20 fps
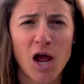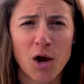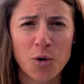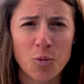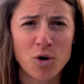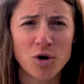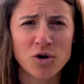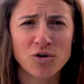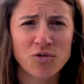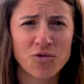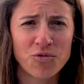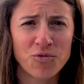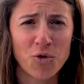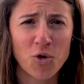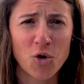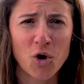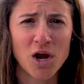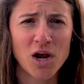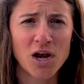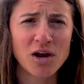I worked
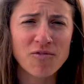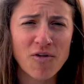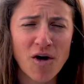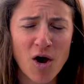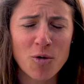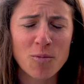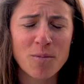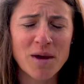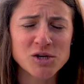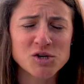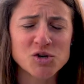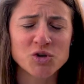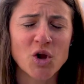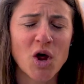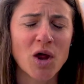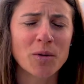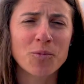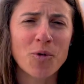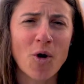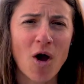for an environmental
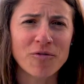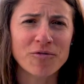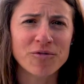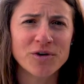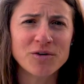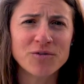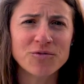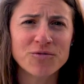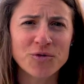nonprofit